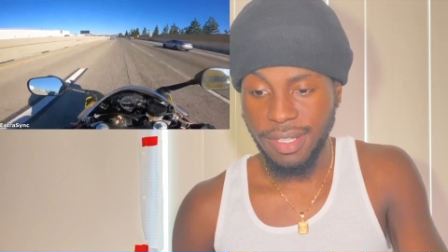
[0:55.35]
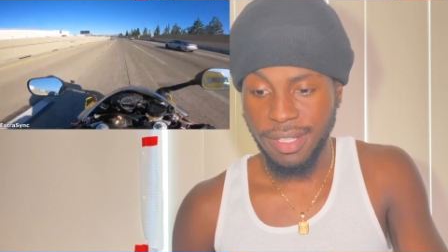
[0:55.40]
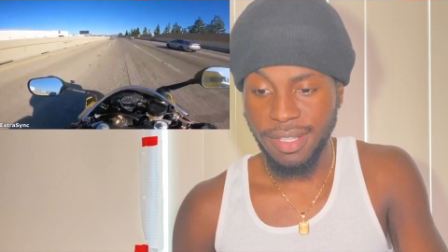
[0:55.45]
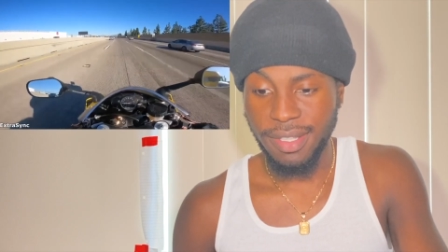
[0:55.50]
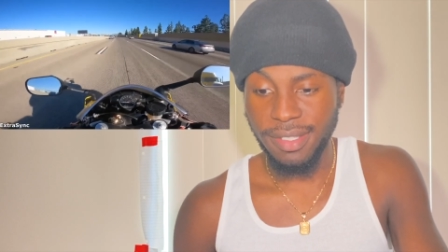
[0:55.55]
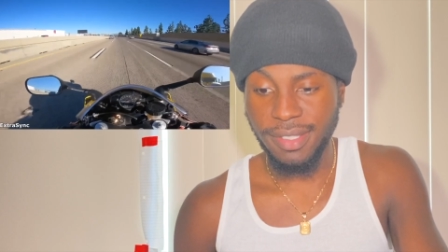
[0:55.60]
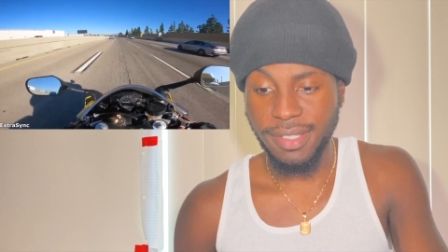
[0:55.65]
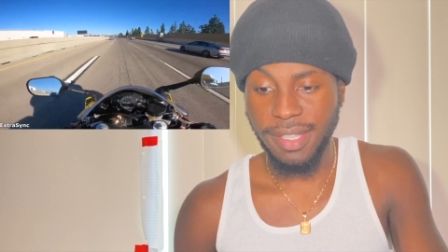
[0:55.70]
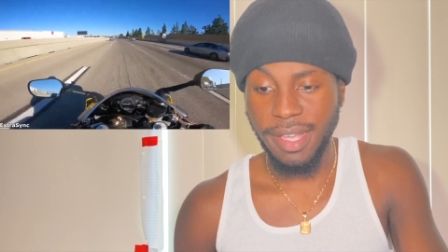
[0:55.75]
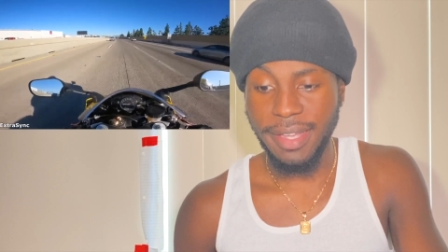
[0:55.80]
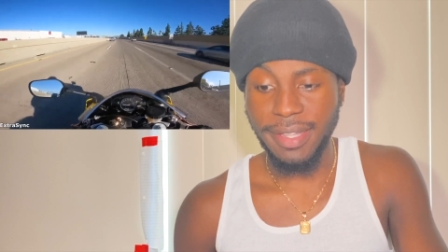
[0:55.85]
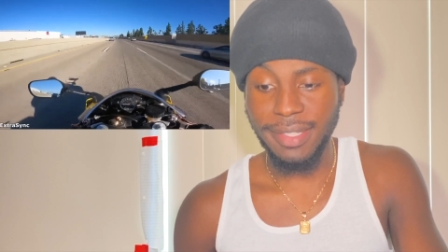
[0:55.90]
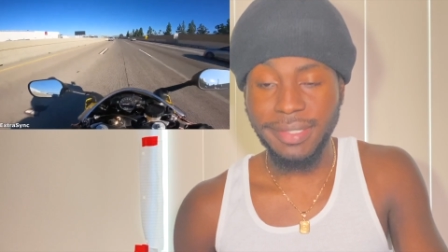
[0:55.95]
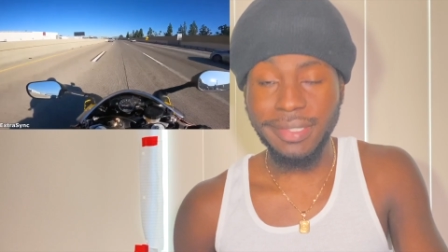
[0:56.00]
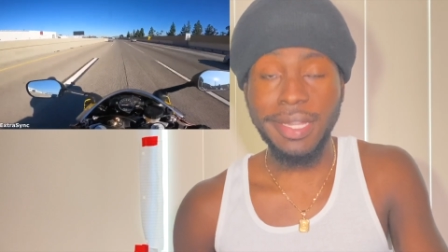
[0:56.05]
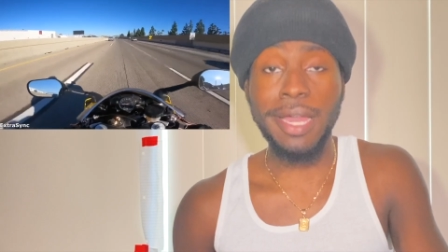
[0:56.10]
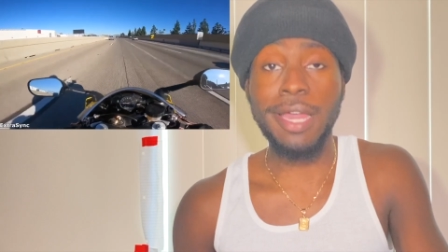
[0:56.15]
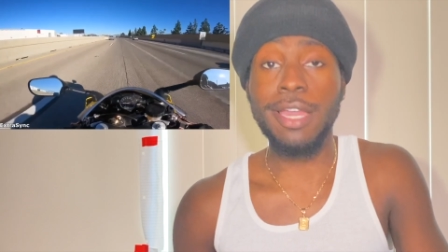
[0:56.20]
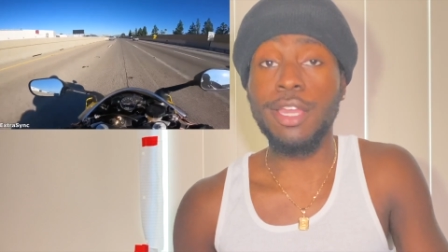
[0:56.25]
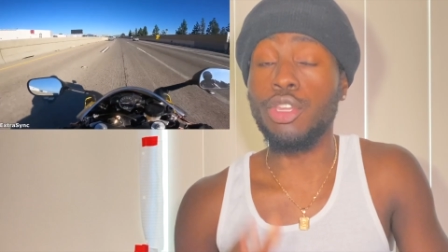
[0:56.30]
He said,
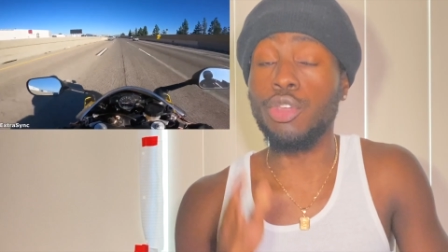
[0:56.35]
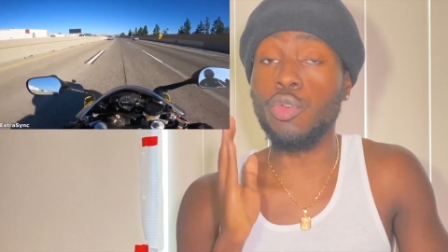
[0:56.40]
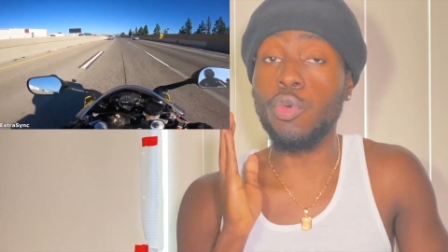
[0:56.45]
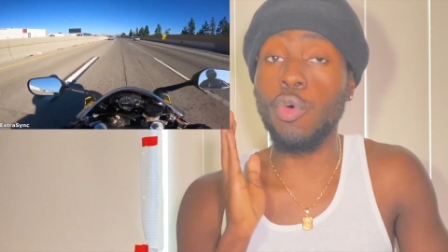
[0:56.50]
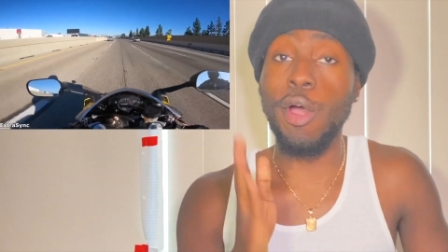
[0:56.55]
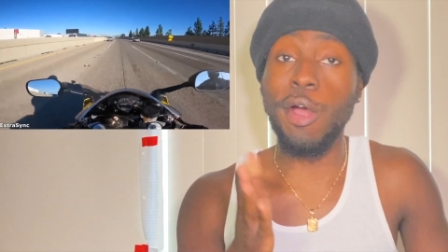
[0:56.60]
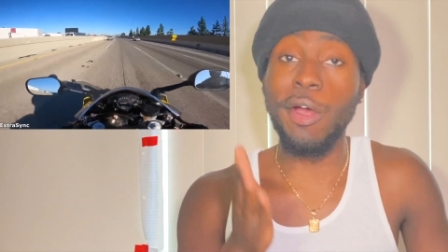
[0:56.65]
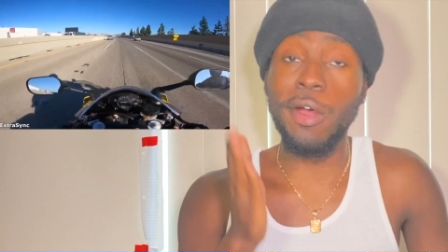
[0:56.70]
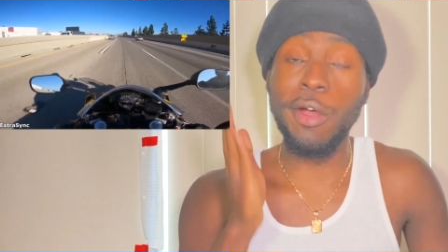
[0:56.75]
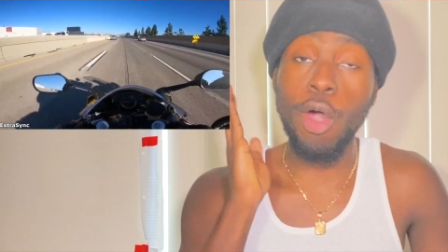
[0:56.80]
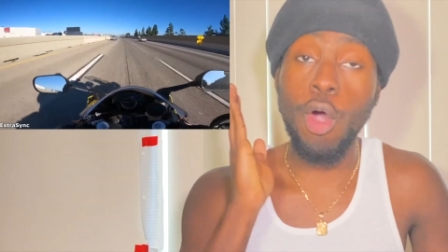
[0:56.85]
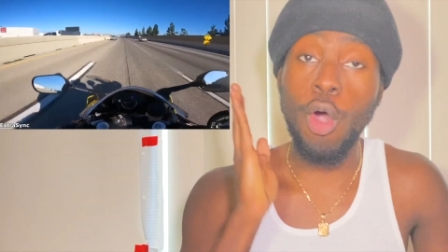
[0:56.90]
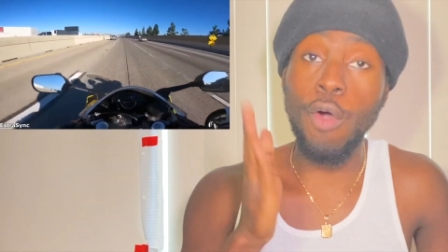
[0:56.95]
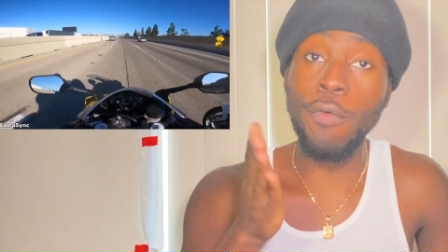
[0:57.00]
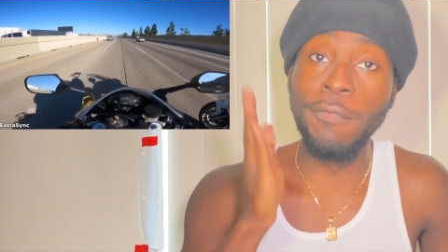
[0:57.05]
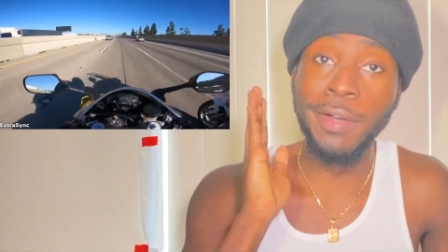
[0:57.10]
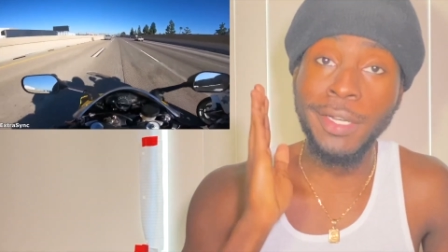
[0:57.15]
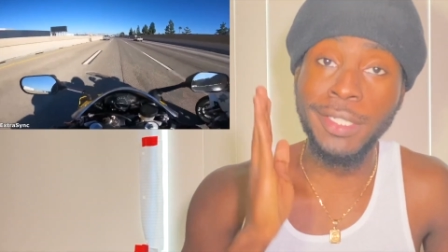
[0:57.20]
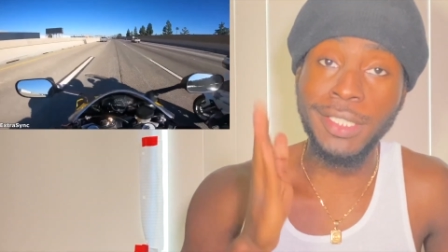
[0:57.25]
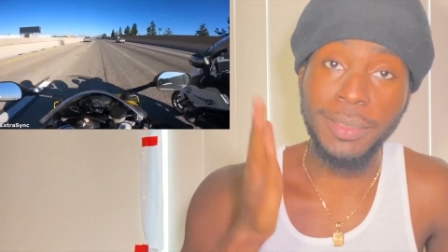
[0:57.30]
you are
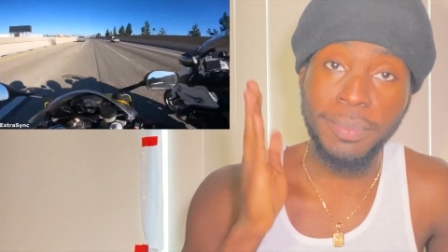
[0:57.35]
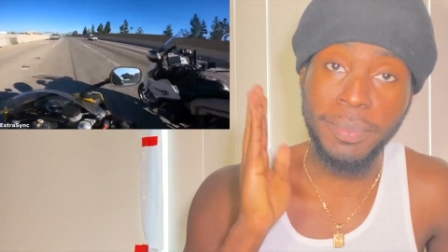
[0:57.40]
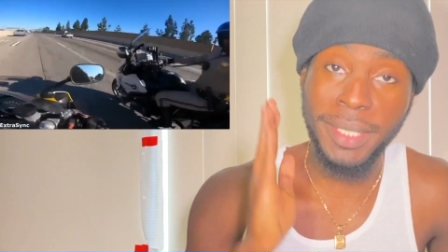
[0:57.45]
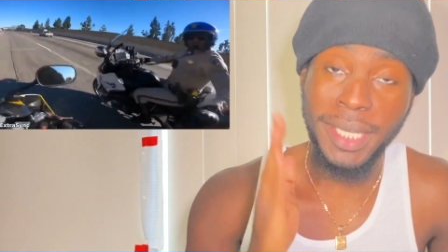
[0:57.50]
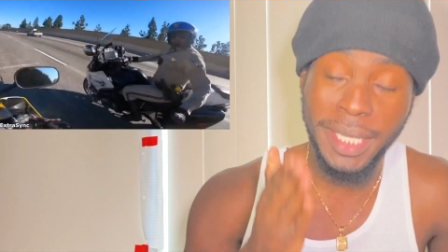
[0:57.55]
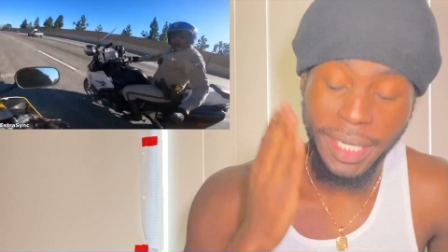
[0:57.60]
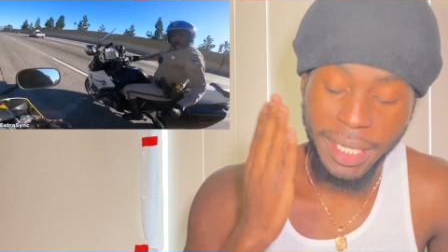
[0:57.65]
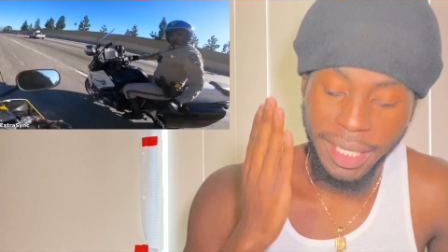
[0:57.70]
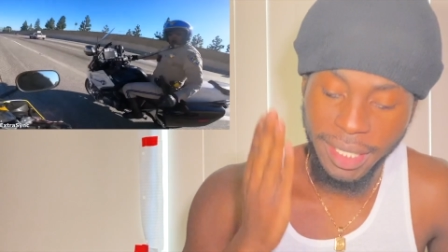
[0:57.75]
over speed.